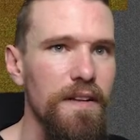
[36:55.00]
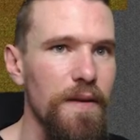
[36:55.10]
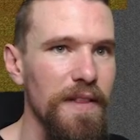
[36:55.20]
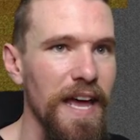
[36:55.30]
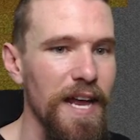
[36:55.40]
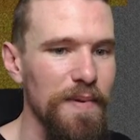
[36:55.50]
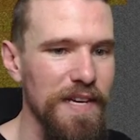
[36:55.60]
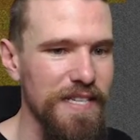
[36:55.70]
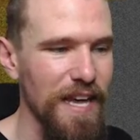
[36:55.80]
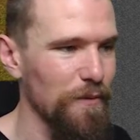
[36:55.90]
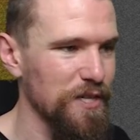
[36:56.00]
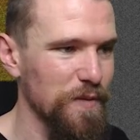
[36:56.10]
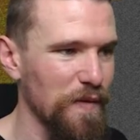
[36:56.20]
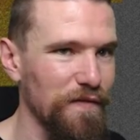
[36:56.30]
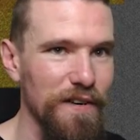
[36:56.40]
I'm glad, because that would
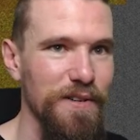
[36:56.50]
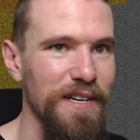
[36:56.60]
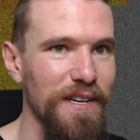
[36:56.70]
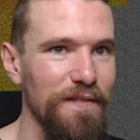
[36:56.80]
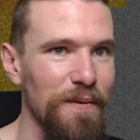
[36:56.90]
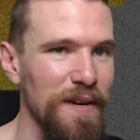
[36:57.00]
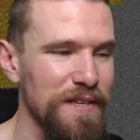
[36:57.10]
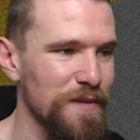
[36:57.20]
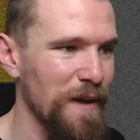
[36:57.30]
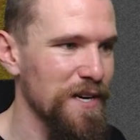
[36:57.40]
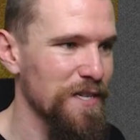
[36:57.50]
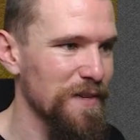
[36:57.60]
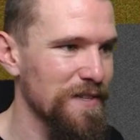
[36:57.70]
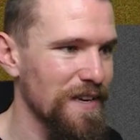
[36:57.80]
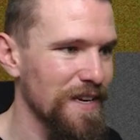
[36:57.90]
just be frustrating if they went and smashed
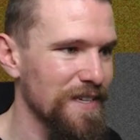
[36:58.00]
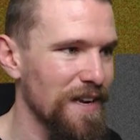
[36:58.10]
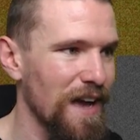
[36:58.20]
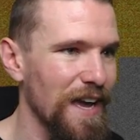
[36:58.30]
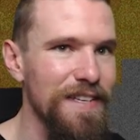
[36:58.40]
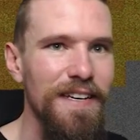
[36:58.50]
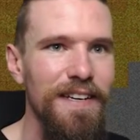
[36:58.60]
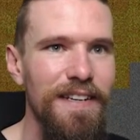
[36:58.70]
him and died.